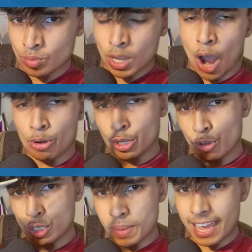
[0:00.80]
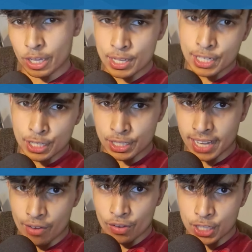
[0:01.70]
How can you use molecular scissors to
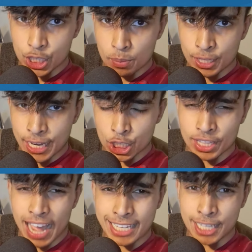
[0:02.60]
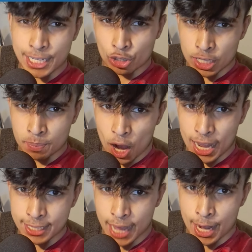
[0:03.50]
get rid of a gene mutation? The answer is
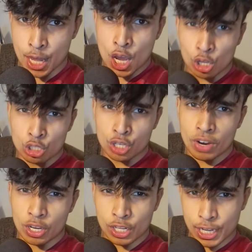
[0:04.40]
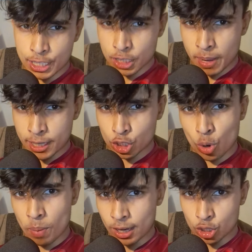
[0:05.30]
CRISPR-Cas9, clustered regularly into spaced
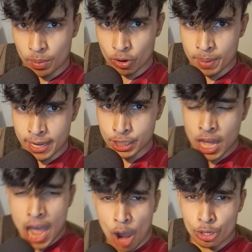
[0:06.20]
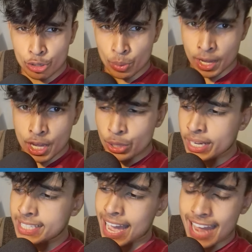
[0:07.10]
short palindromic repeats. How do you do it? You
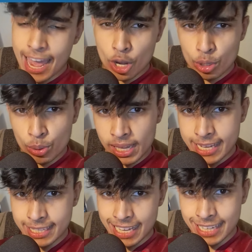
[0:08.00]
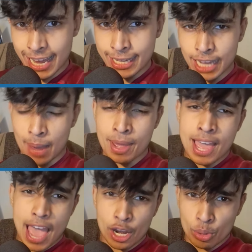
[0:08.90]
need to get an endonuclease Cas9 enzyme.
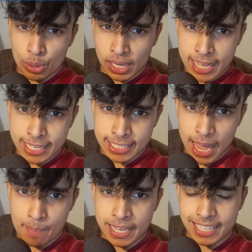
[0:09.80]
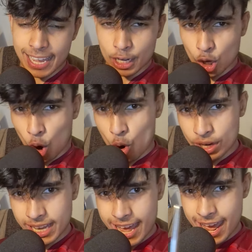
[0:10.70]
Endonuclease enzyme means that it can
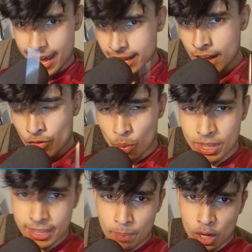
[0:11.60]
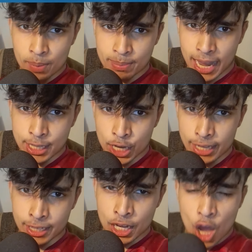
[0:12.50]
cut DNA from within the polypeptide
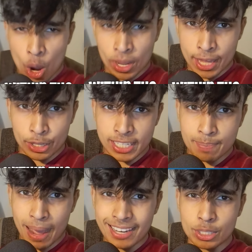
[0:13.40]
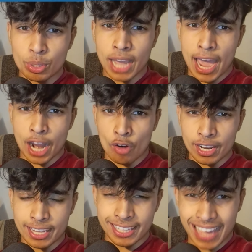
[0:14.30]
chain. Okay, you need to bind it to a guide
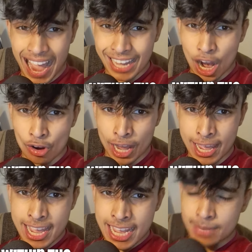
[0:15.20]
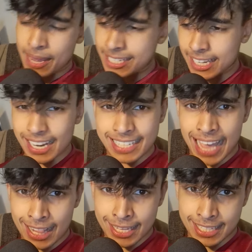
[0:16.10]
RNA. The guide RNA is basically going to
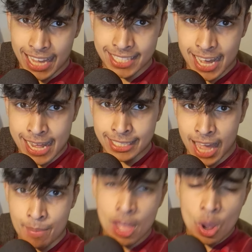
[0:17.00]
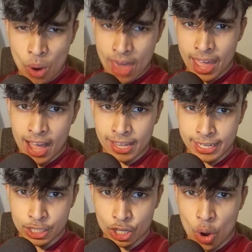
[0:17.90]
tell this Cas9 enzyme where the hell it
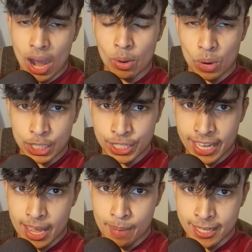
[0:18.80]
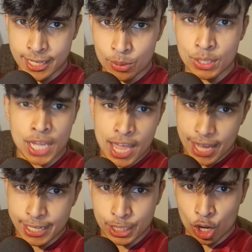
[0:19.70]
needs to go and which DNA base sequence
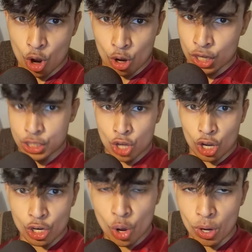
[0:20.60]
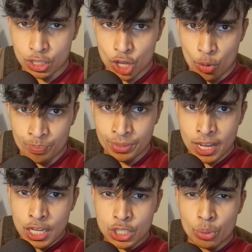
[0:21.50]
it needs to cut, because it's not going to know on its own.
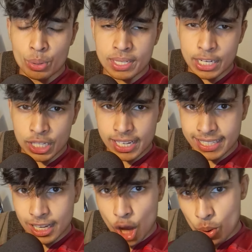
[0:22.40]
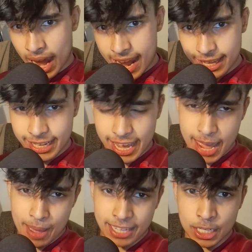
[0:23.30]
So you essentially need to locate the
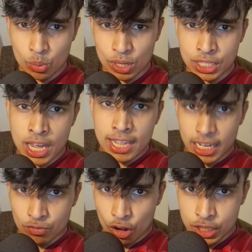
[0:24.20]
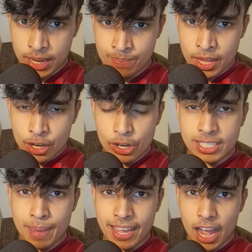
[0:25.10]
DNA base sequence that's faulty. You
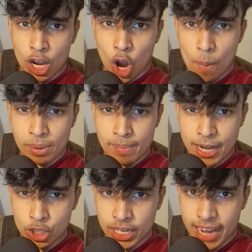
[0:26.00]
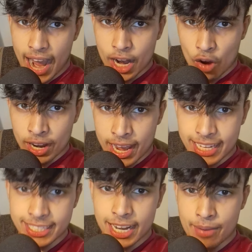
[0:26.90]
need to make a complementary guide RNA
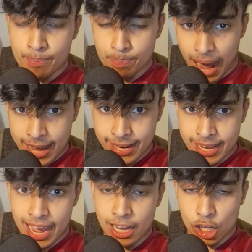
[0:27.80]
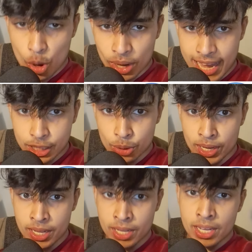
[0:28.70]
that's going to bind it and locate to
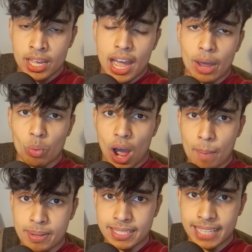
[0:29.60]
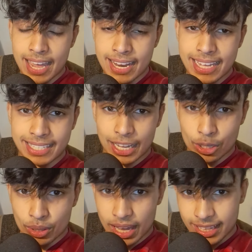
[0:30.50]
it. And what happens then is that
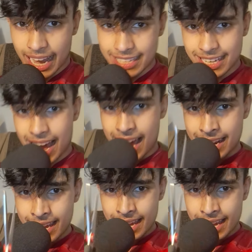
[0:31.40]
you get the Cas9,